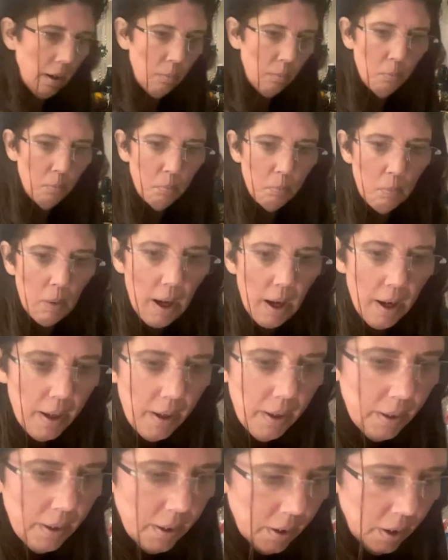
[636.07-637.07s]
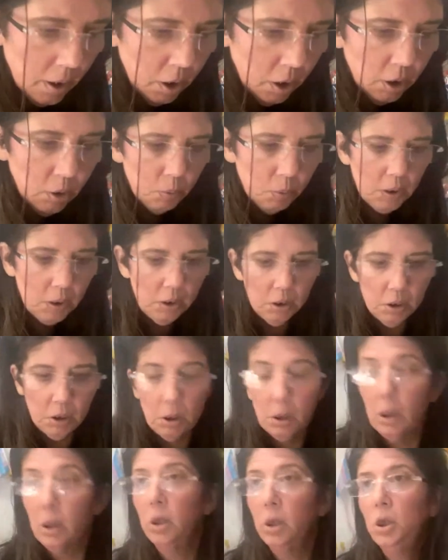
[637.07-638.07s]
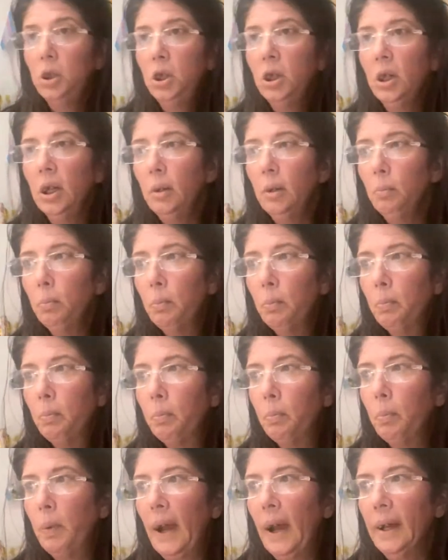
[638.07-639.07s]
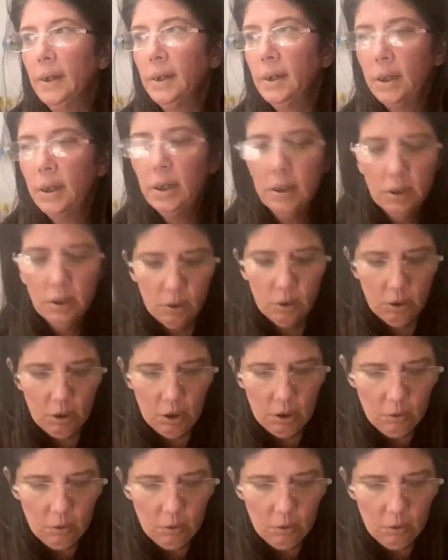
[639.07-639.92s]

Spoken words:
my third one. Could you get Patsy's or no?